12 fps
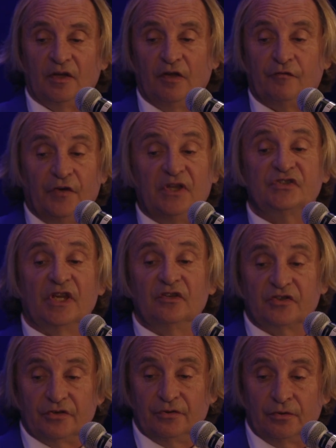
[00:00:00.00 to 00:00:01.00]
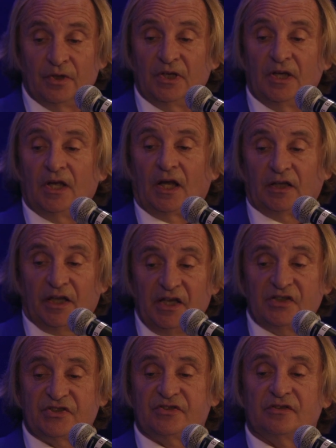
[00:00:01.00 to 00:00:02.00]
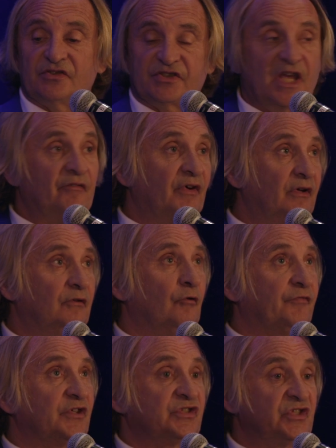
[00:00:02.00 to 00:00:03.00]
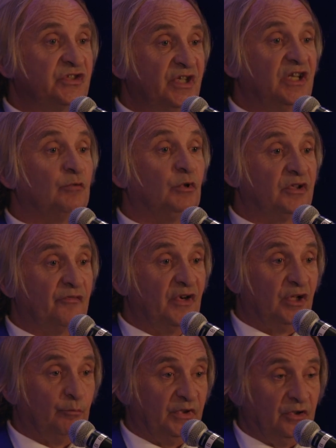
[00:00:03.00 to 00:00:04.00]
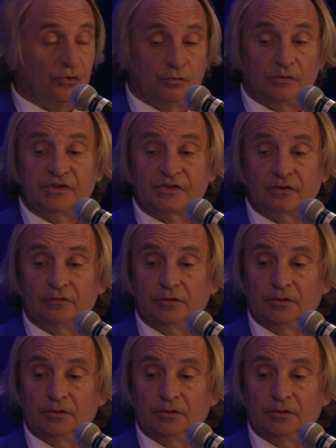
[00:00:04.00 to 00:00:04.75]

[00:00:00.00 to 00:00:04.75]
it feeds into at least seven of the Sustainable Development Goals.